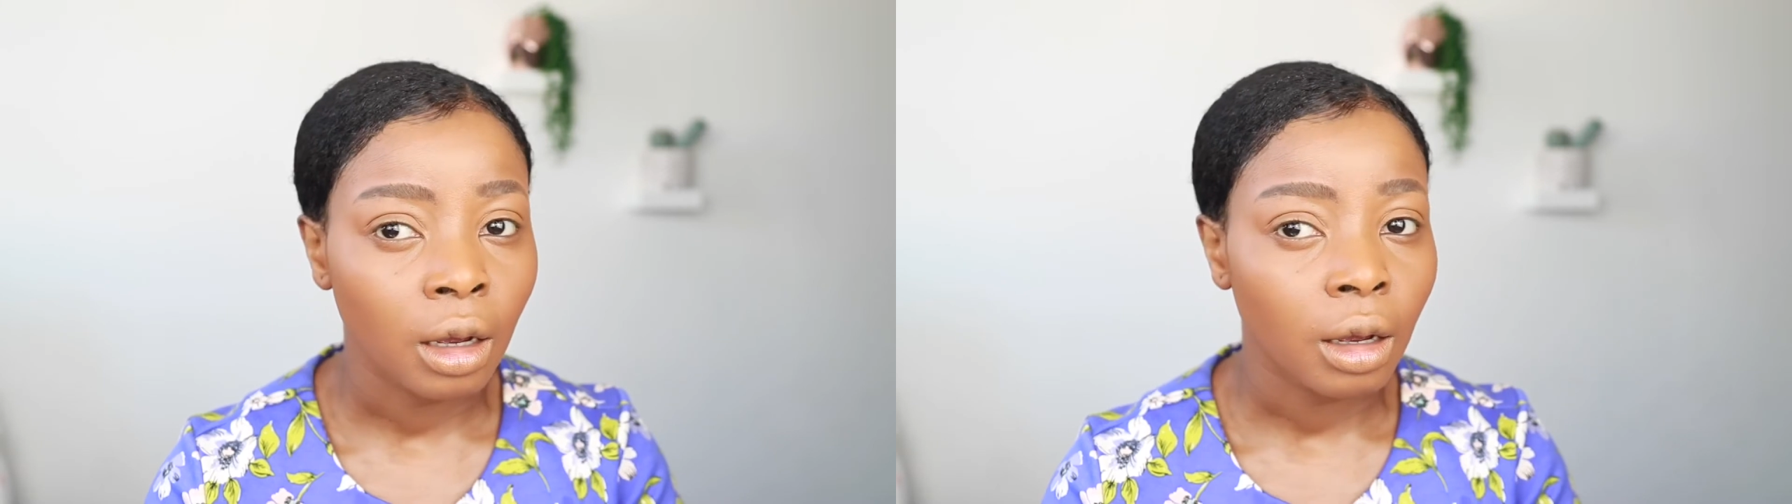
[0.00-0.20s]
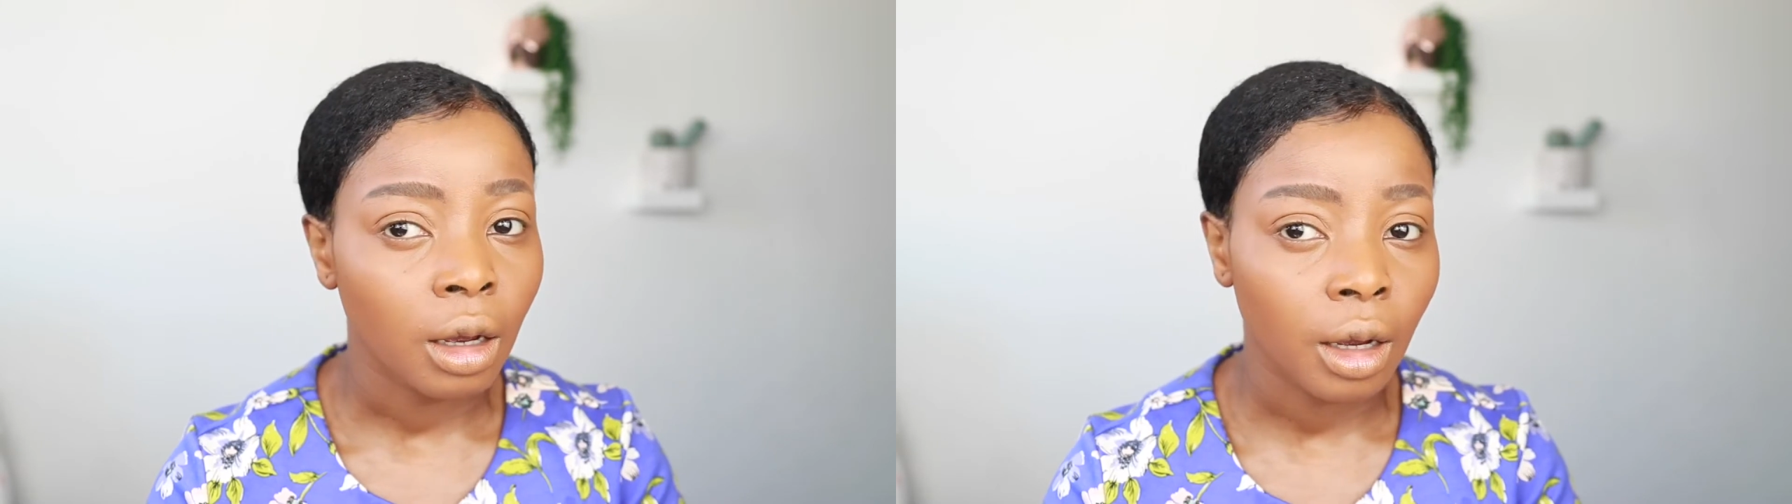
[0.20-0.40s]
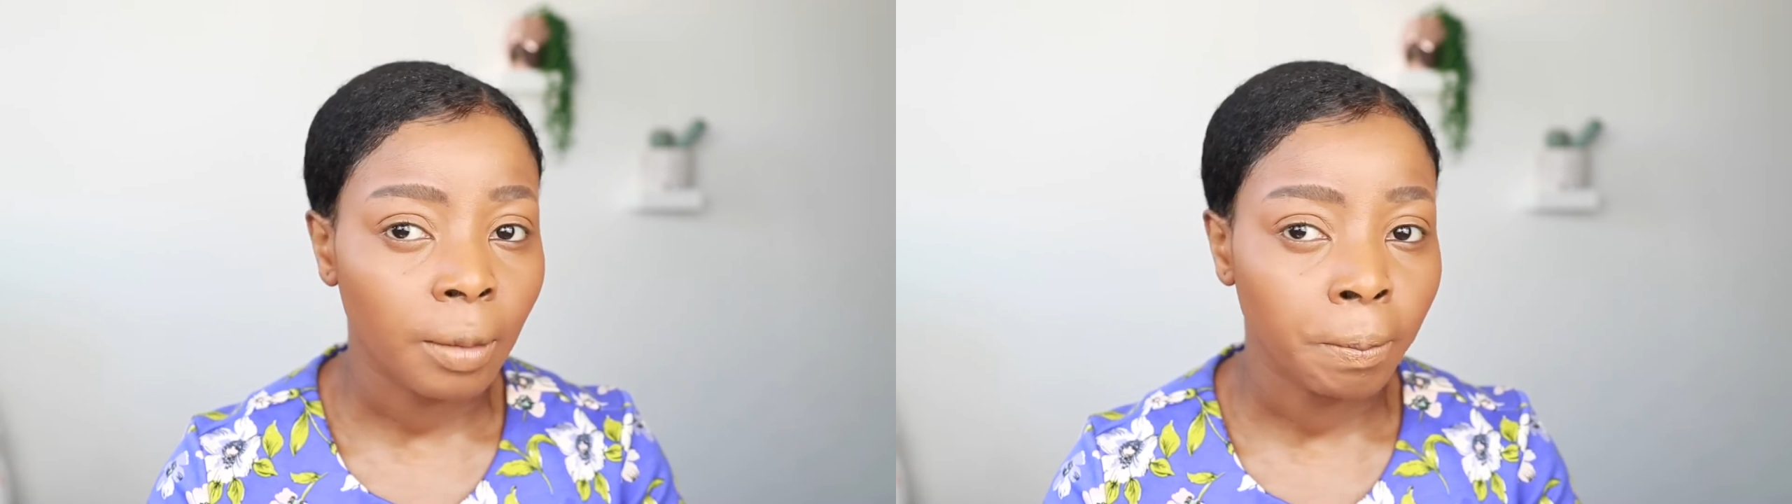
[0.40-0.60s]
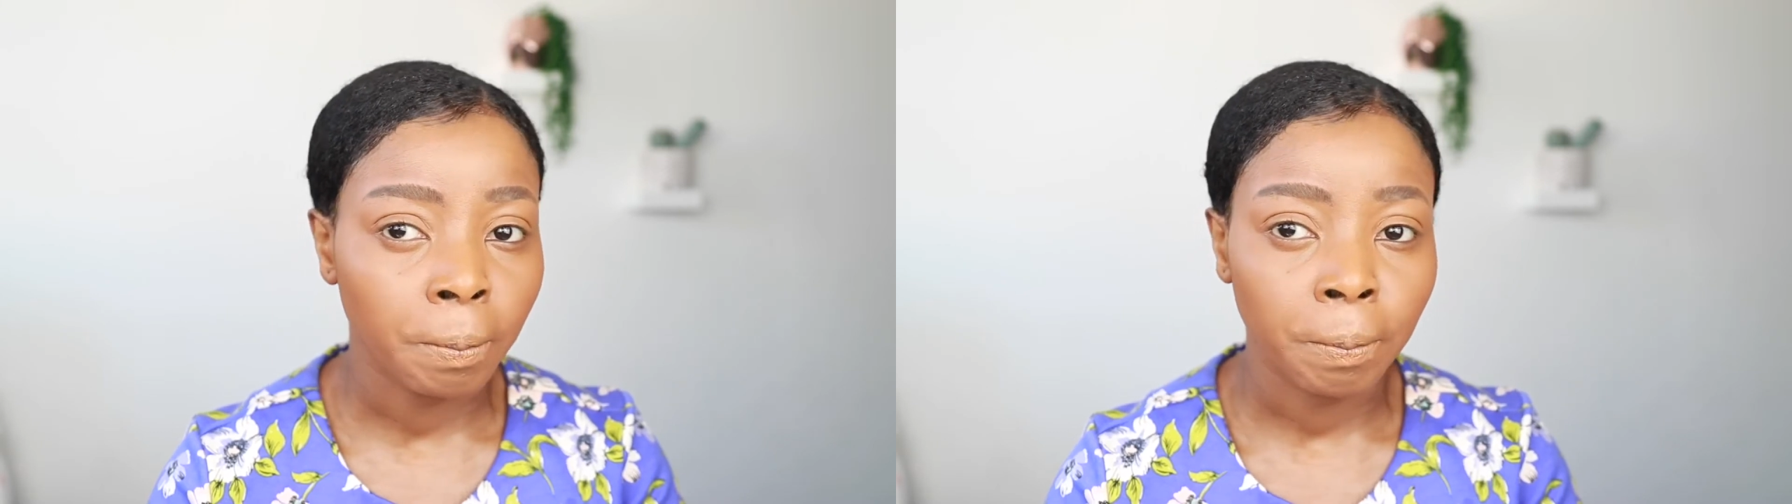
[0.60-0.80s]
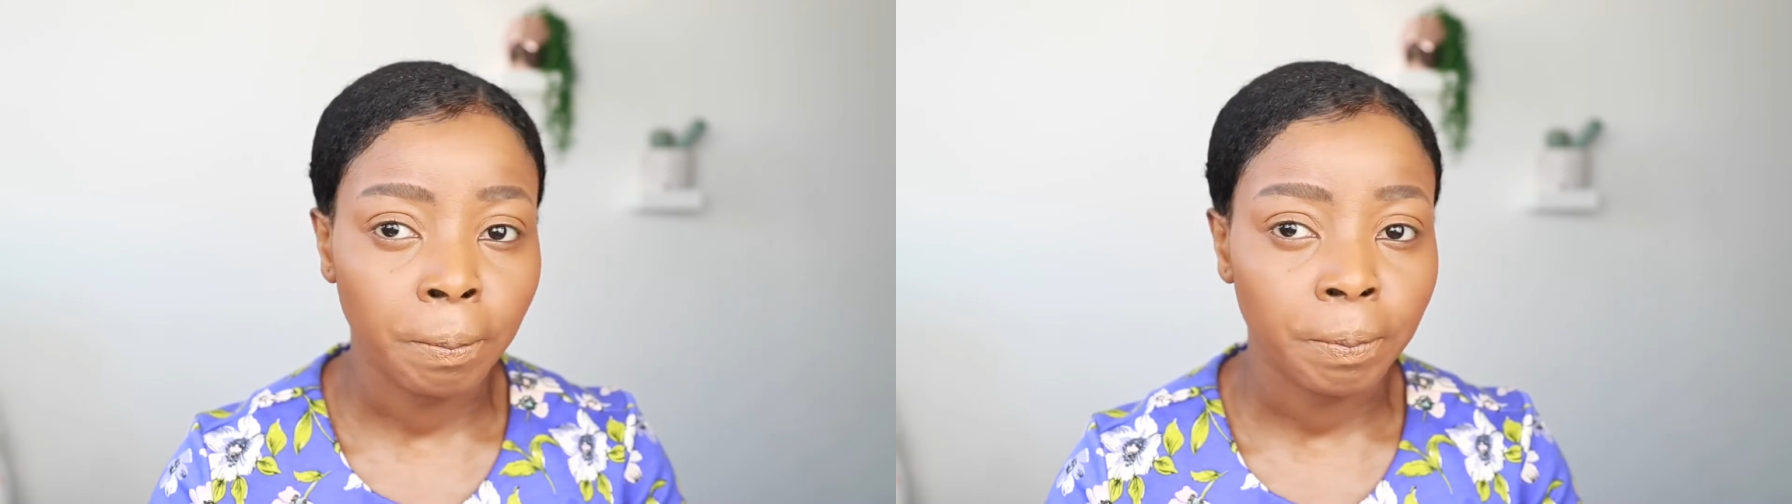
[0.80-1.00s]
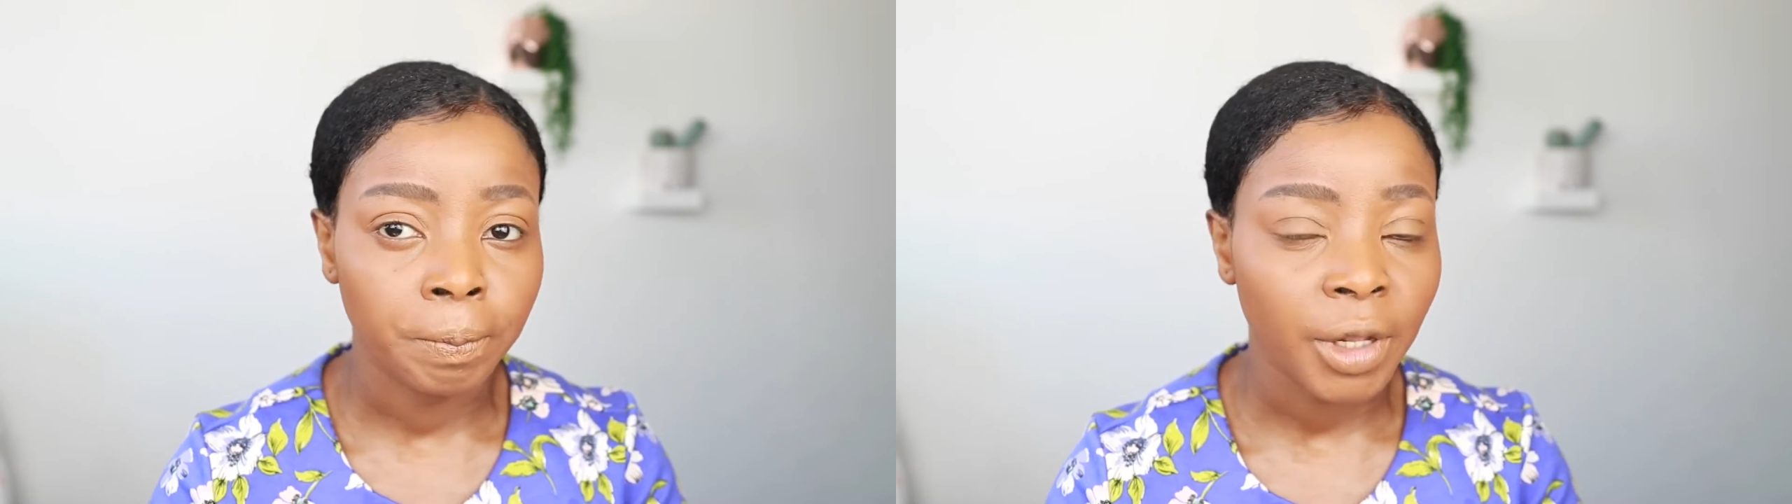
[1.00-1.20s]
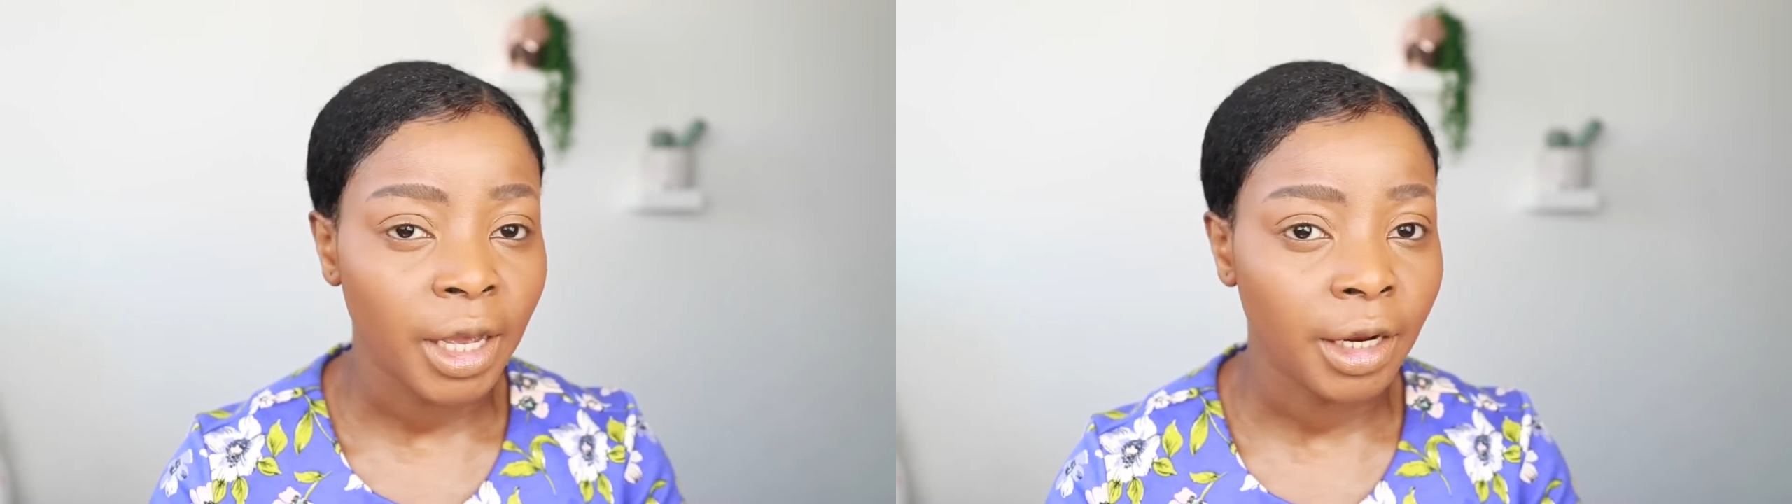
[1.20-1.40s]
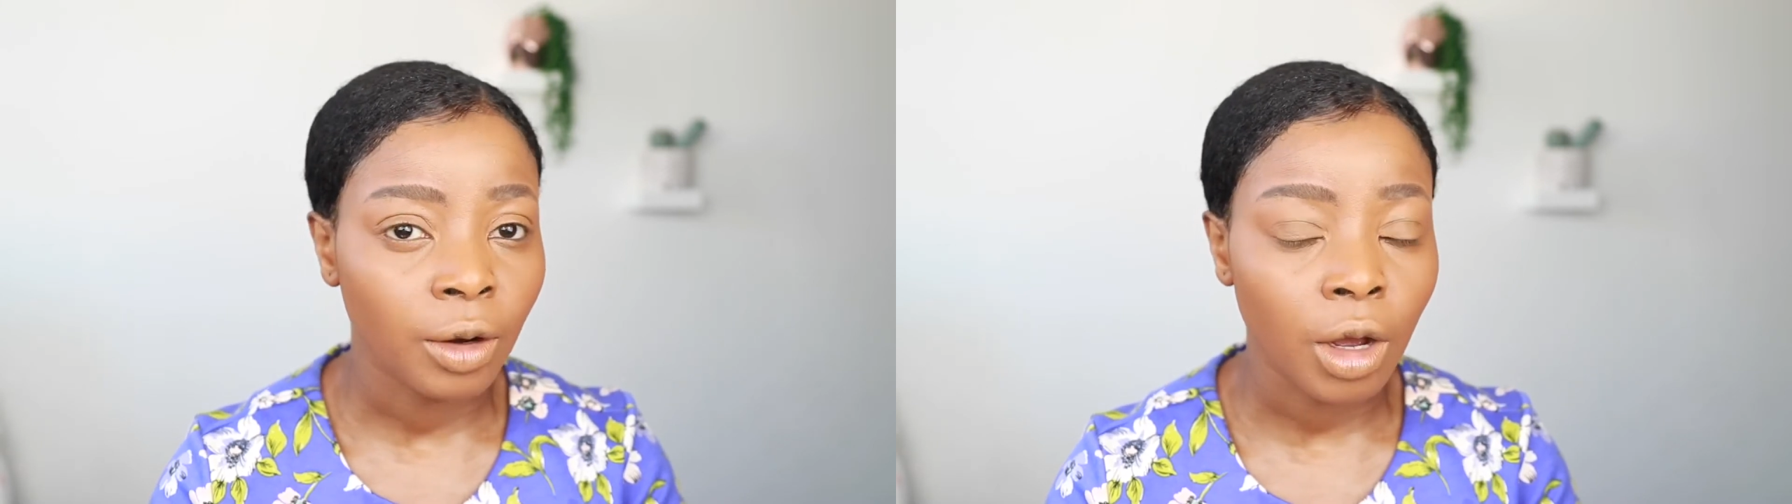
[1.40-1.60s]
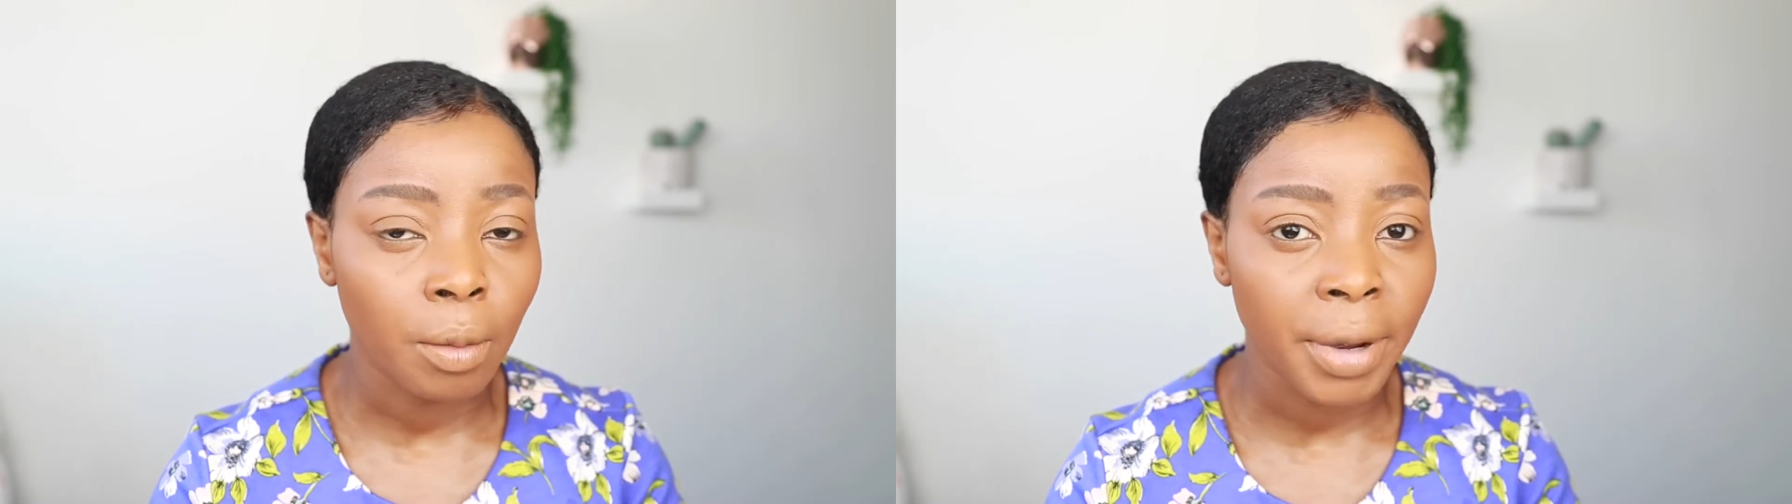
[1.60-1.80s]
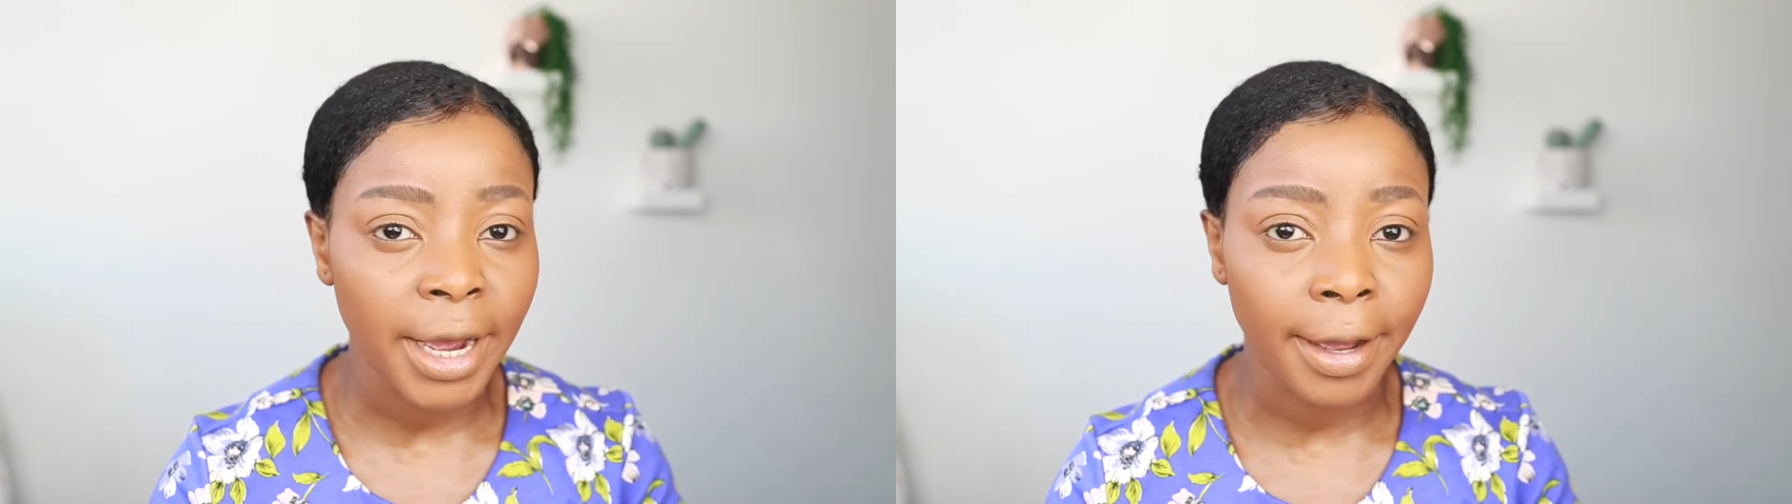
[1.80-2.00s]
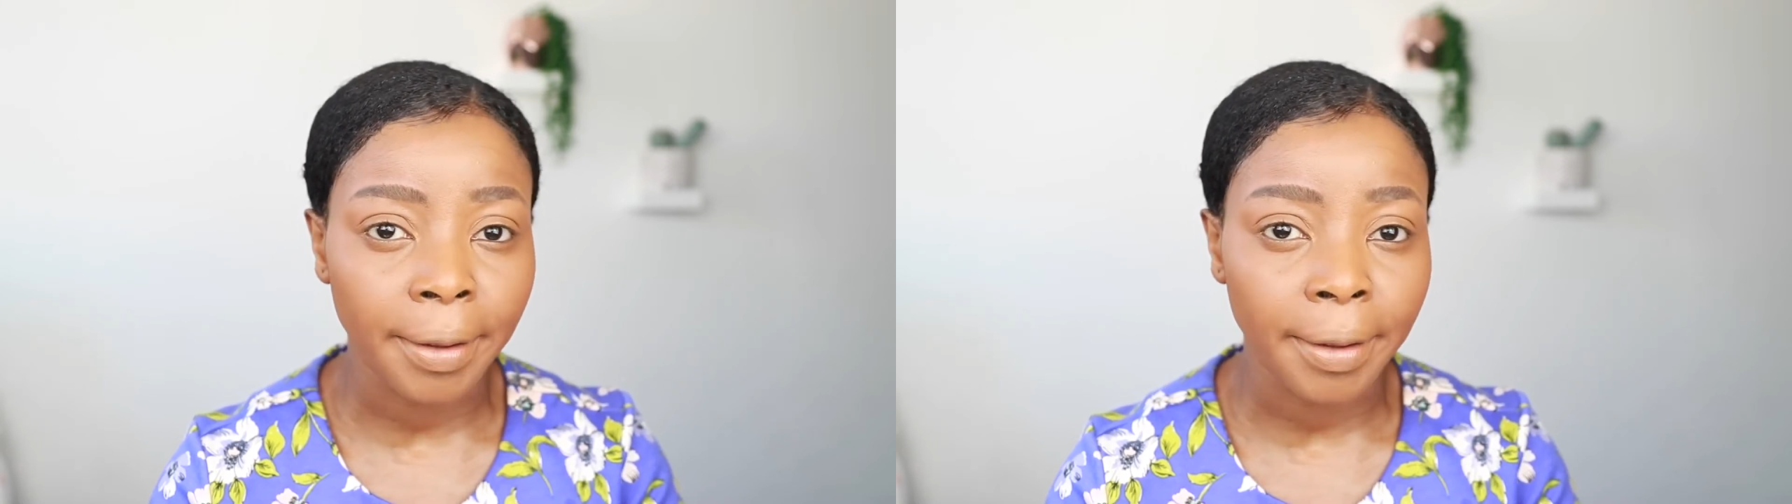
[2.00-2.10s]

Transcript: and I'll come back.